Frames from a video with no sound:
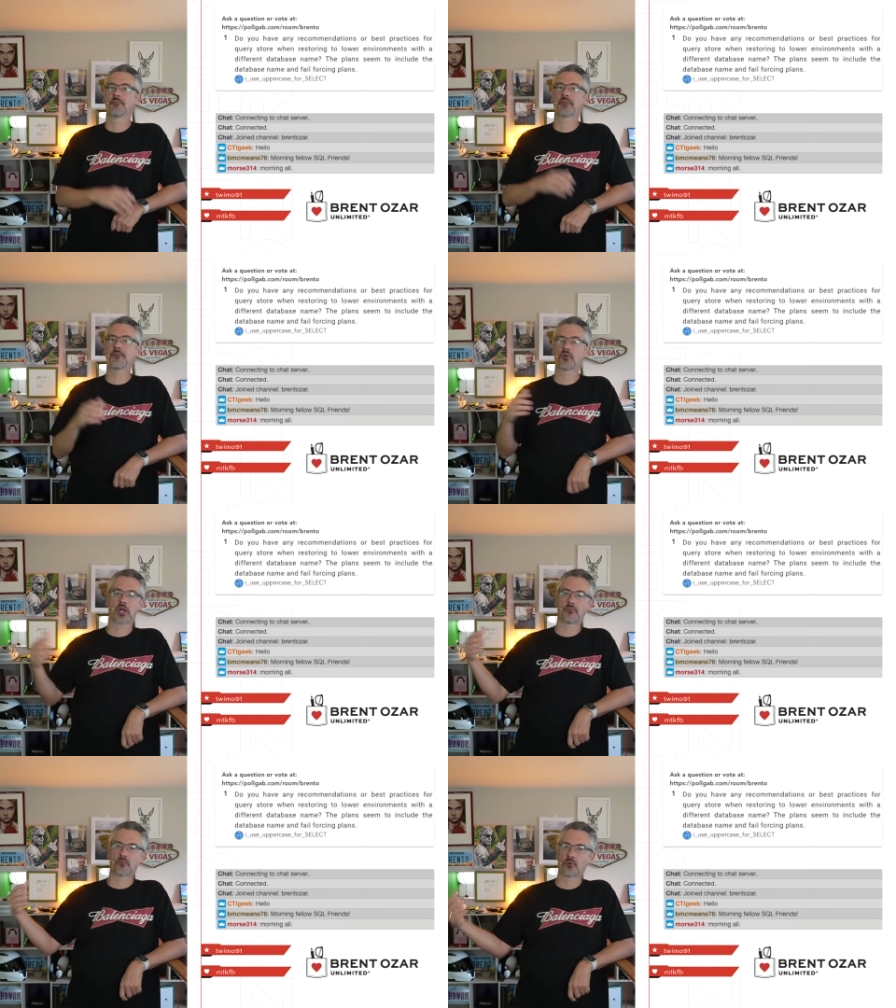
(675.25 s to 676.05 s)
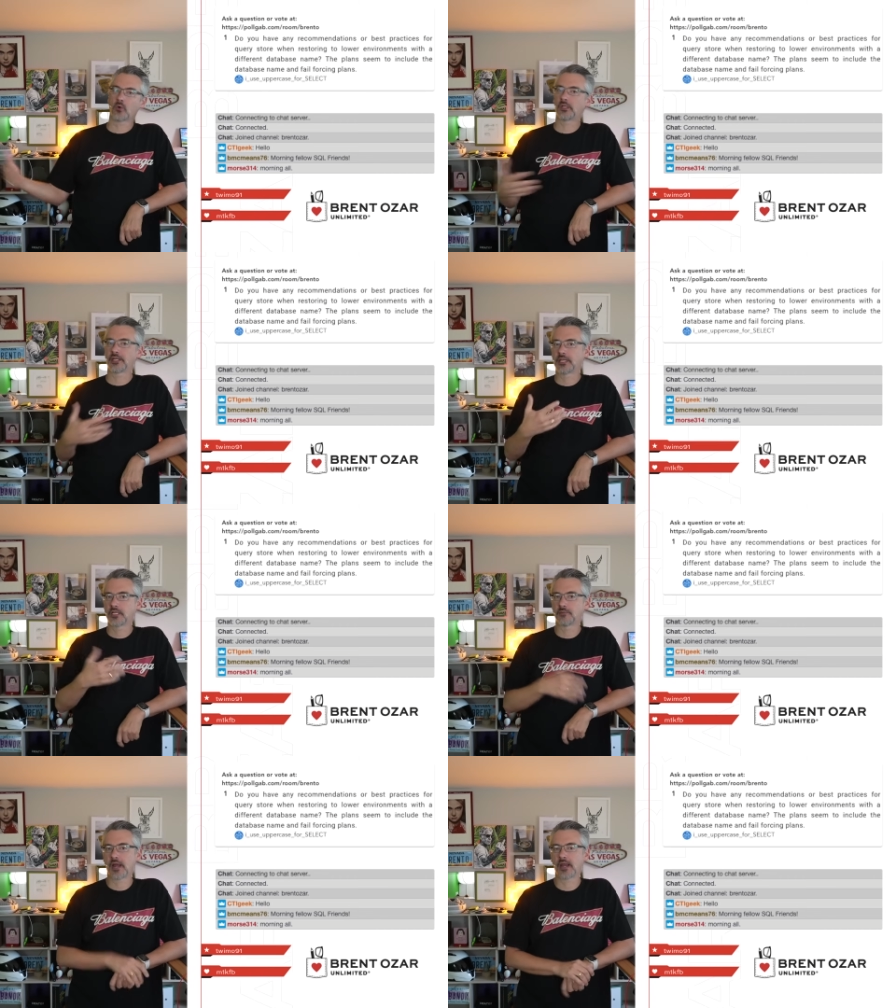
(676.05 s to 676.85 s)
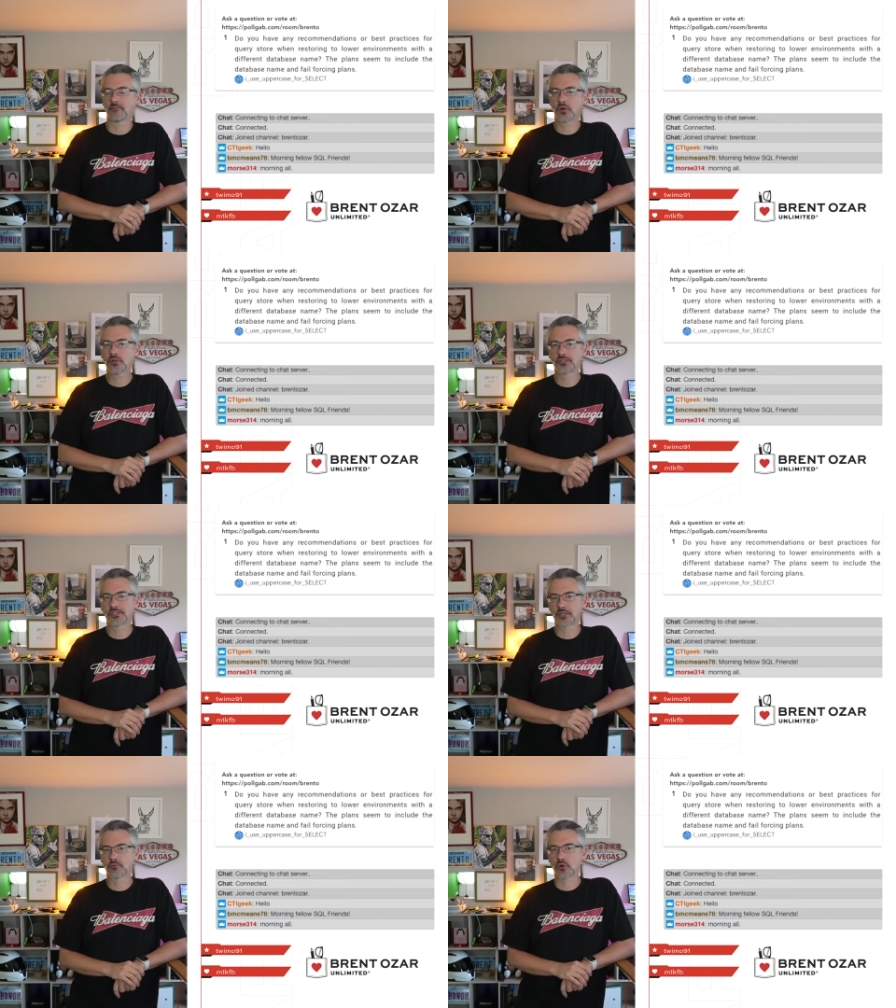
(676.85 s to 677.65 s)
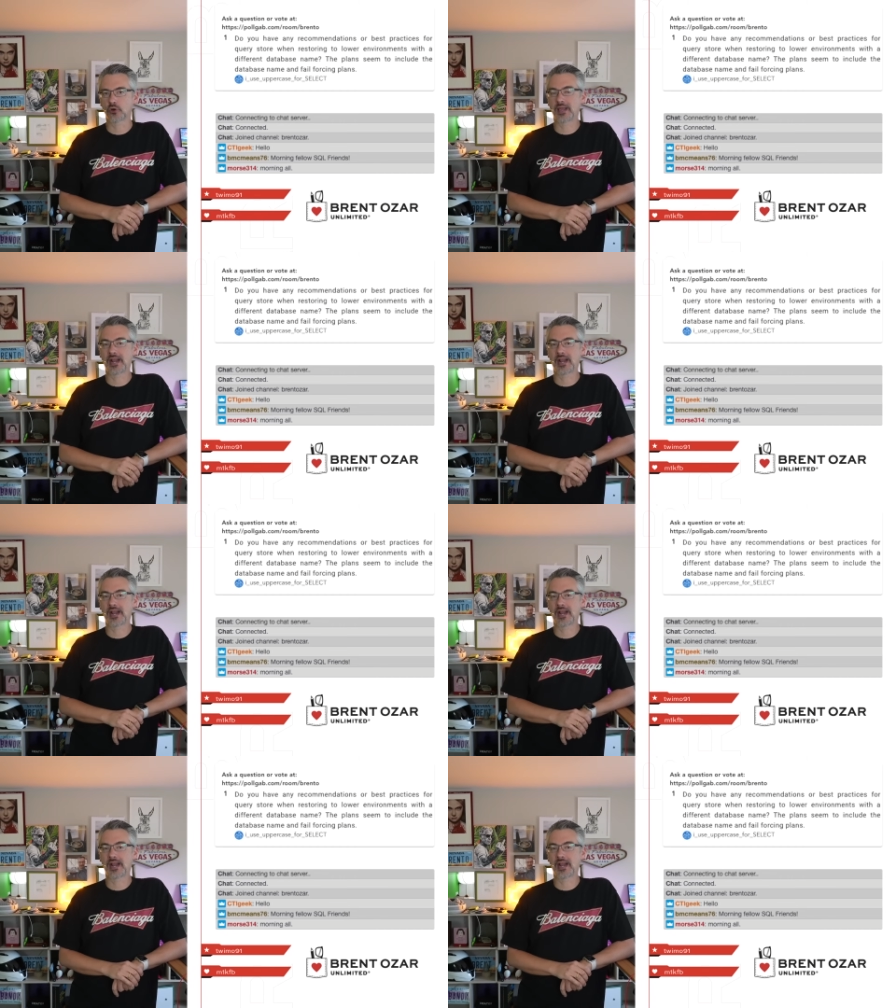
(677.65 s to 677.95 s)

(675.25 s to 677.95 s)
People come rolling into my emergency room